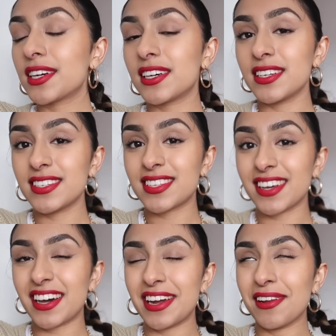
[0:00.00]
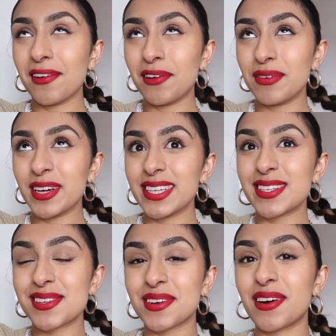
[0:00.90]
because I love her
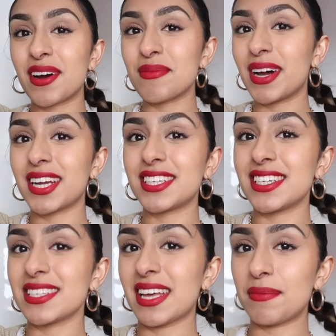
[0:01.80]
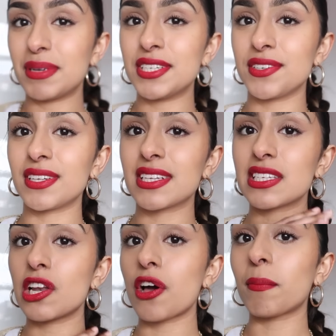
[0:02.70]
Instagram and she's like been doing
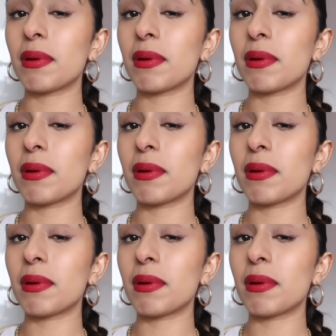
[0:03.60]
this long